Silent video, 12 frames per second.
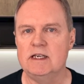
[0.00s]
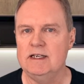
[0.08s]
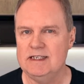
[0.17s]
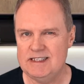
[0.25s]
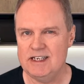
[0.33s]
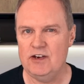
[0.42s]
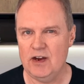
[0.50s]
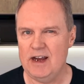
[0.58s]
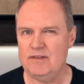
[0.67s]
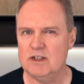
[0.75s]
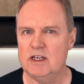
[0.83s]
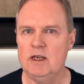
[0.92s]
is that you
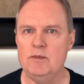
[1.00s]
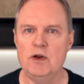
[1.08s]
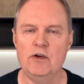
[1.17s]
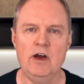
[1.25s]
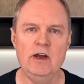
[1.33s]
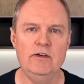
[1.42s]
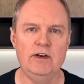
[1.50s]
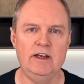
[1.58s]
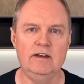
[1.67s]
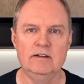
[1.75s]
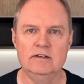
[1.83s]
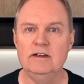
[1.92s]
have to keep your eye on
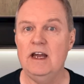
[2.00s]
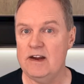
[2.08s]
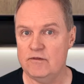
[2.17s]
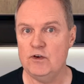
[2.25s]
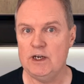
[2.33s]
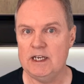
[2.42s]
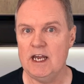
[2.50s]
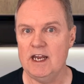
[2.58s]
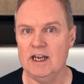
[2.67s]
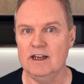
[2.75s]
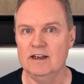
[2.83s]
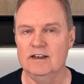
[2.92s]
it every day.